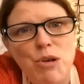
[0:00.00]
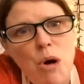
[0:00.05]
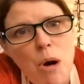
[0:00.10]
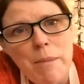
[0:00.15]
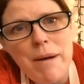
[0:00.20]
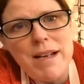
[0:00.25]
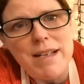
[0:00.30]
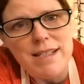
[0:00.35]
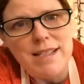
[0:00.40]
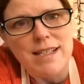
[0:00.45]

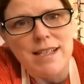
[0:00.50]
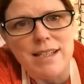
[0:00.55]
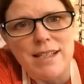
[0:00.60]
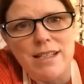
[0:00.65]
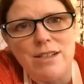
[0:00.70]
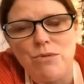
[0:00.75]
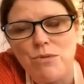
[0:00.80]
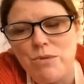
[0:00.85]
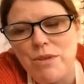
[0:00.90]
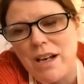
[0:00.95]
commenting
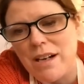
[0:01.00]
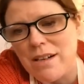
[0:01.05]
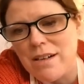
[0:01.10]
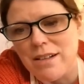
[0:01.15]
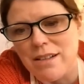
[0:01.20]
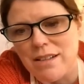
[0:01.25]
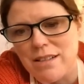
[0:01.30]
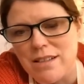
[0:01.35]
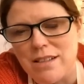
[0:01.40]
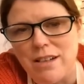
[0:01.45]
and all that
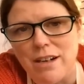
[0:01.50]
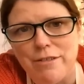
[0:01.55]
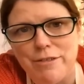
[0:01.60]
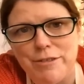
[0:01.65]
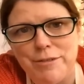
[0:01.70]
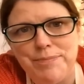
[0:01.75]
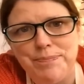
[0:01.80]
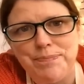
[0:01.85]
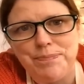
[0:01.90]
kind of stuff.